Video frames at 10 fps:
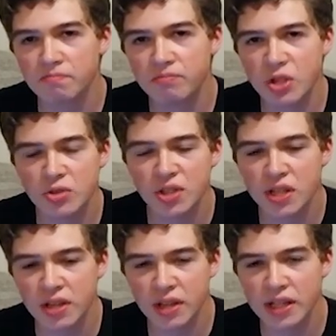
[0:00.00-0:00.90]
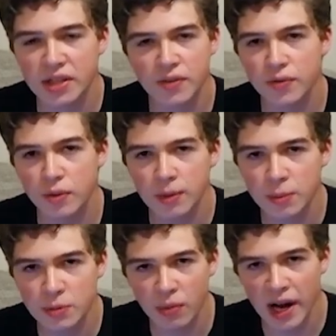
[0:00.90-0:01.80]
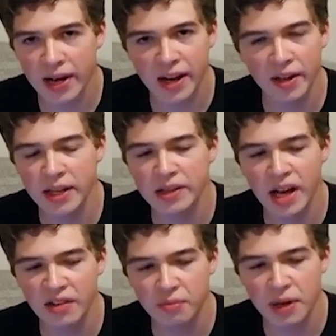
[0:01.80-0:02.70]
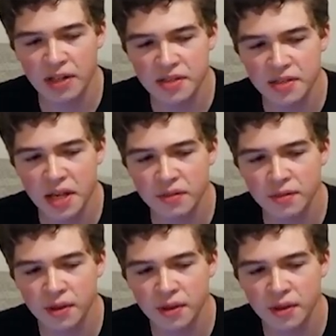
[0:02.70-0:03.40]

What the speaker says: Usually the Fruit Loops brand, not like the off-brand stuff.